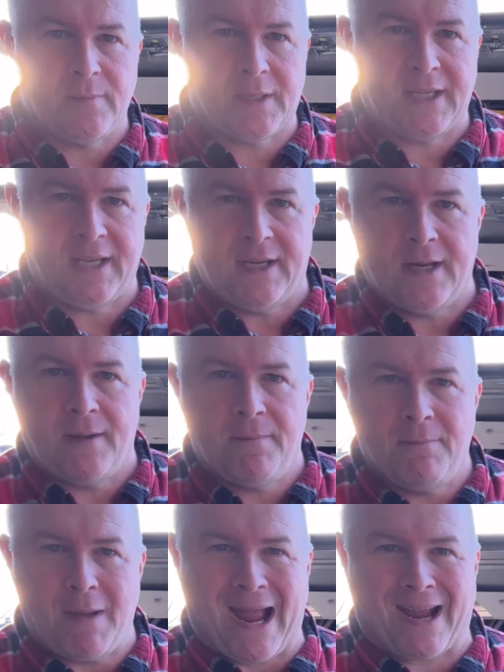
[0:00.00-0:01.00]
Makita
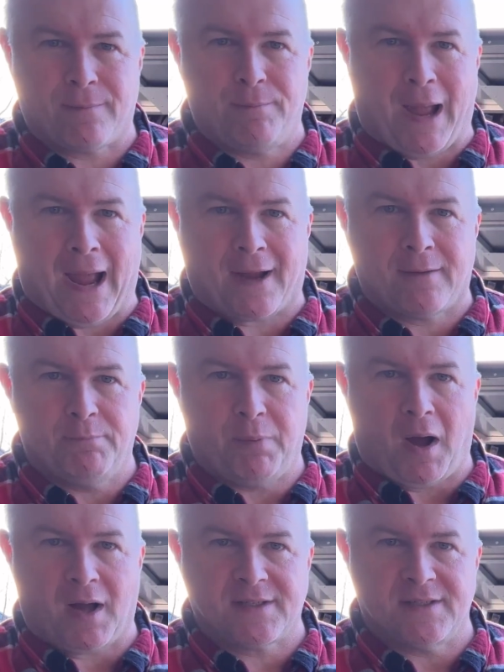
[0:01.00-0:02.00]
MAKPAC
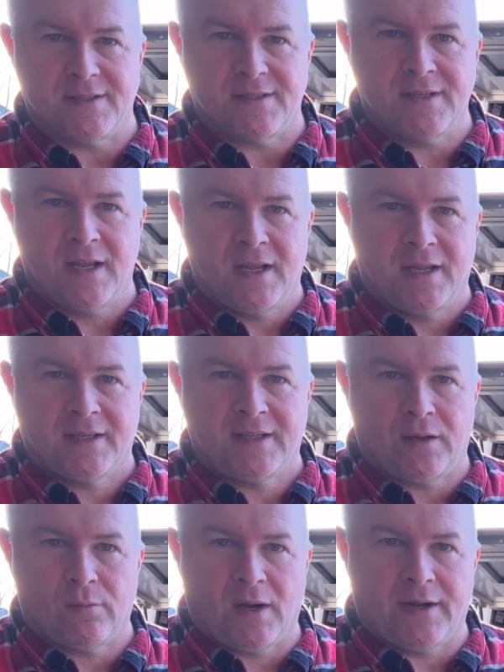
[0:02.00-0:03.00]
boxes,
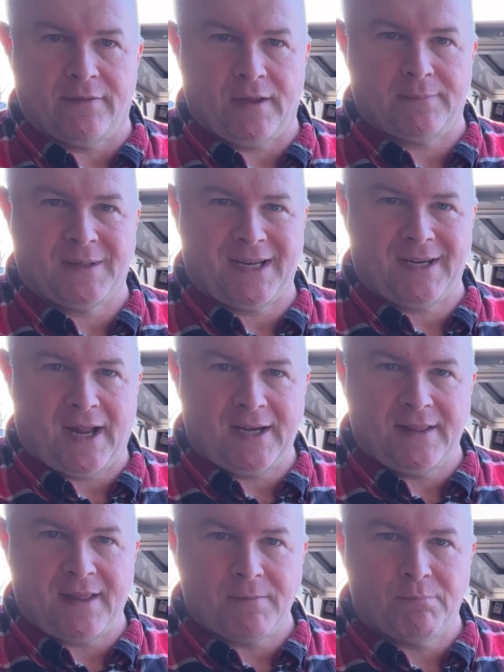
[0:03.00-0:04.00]
get rid of them. Get
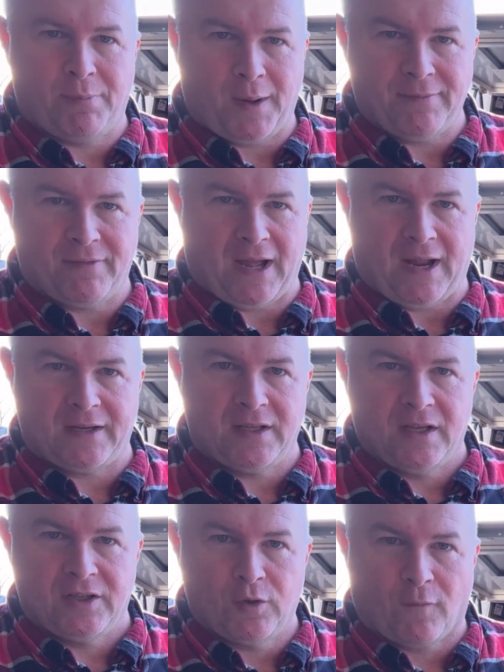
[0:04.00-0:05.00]
anything but that.
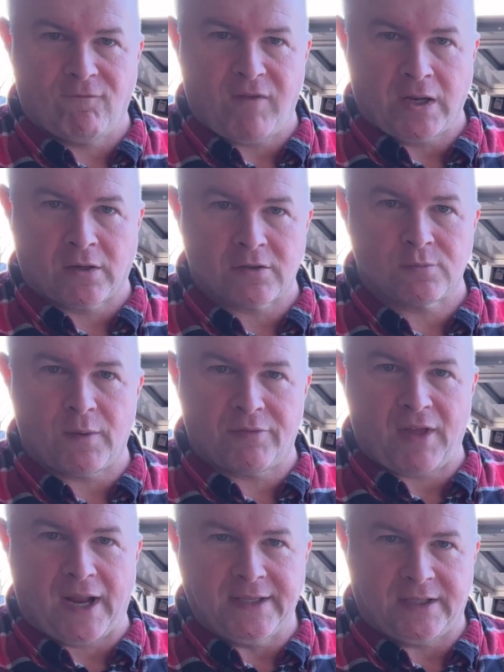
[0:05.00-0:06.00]
Your fingers will
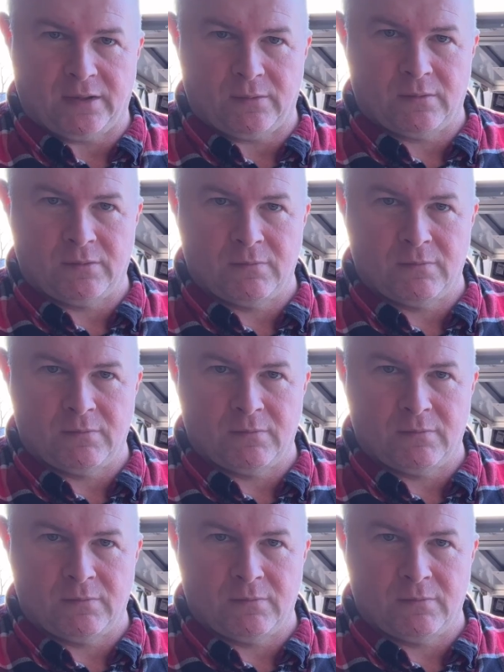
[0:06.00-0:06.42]
thank you.